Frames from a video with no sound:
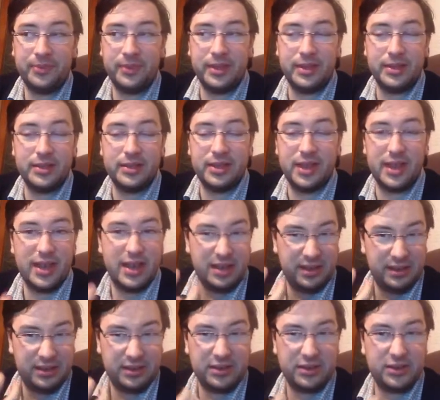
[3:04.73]
It's there.
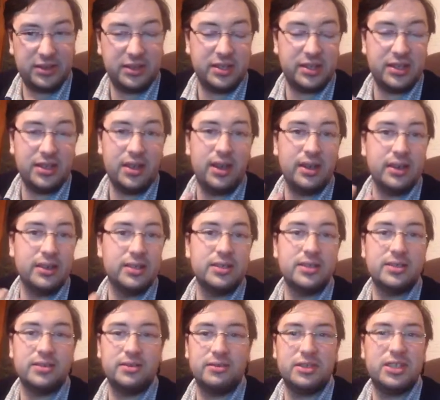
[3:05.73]
It's just
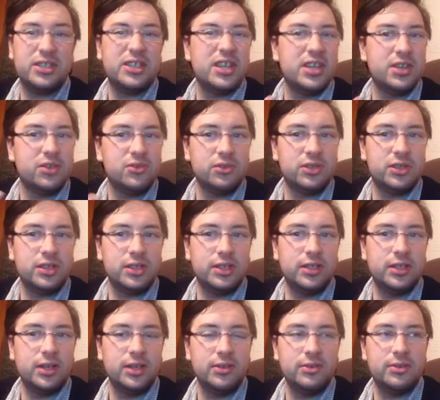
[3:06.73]
nice citrusy
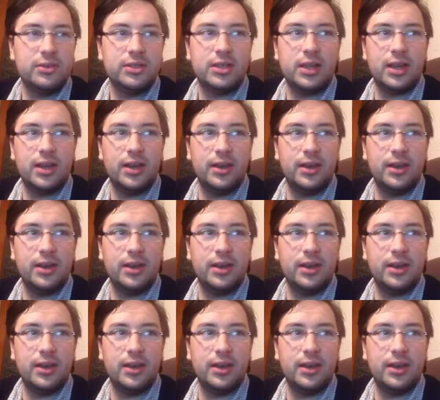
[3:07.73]
note.